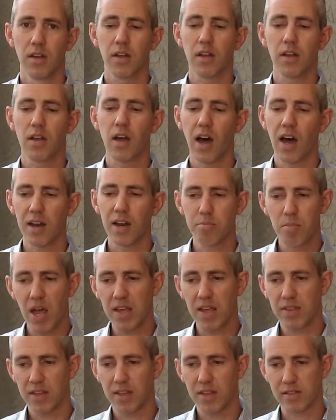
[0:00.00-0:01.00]
God
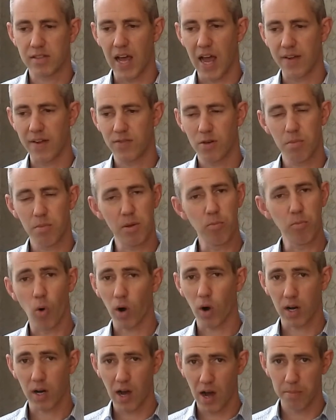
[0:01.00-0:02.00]
made this life to be more
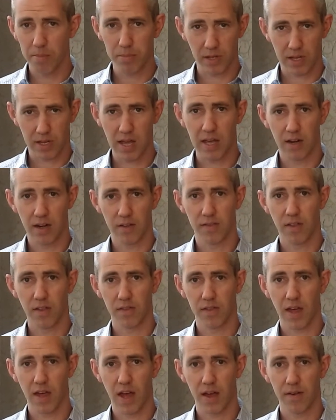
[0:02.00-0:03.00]
complicated than
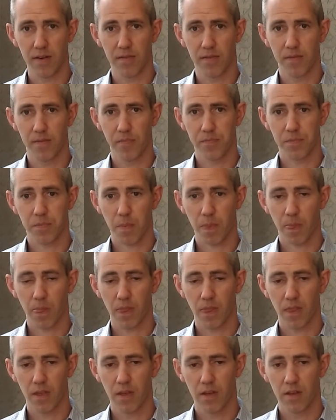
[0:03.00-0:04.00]
that.
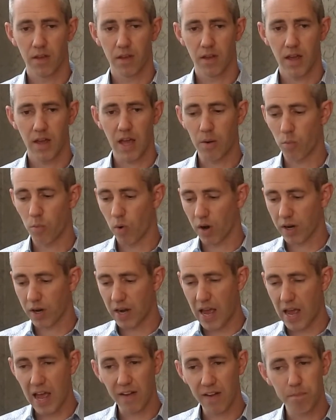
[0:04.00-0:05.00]
and we're going to
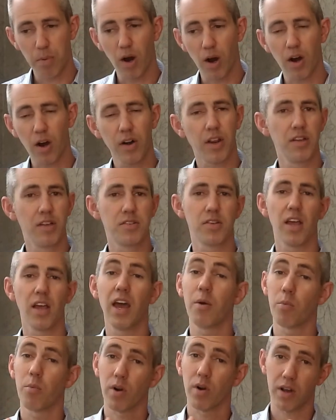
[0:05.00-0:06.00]
have parties,
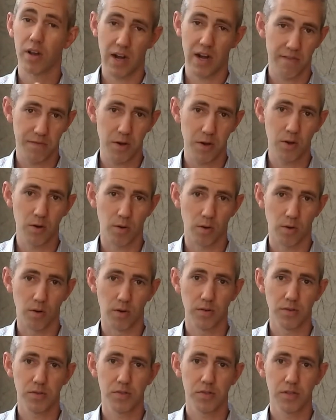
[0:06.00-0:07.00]
and we're going to have
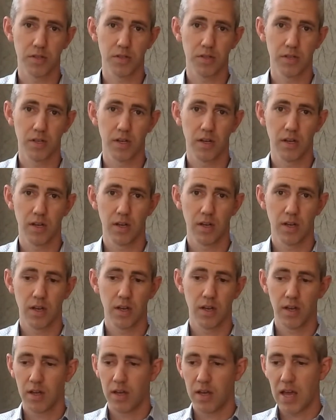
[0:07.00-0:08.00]
funerals.
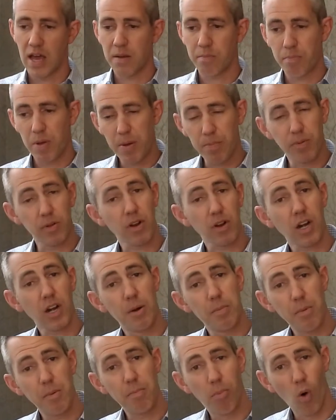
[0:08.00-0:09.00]
And people are going to
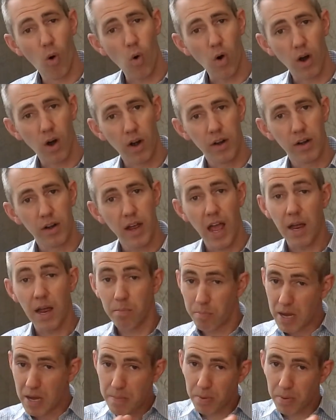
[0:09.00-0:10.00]
be born, and
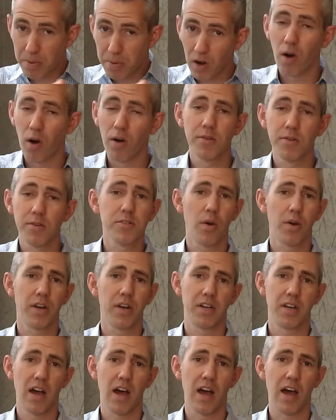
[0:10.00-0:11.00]
people are also going
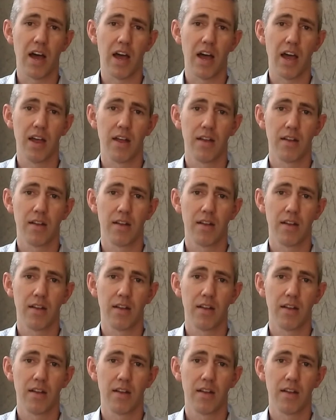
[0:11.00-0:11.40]
to die.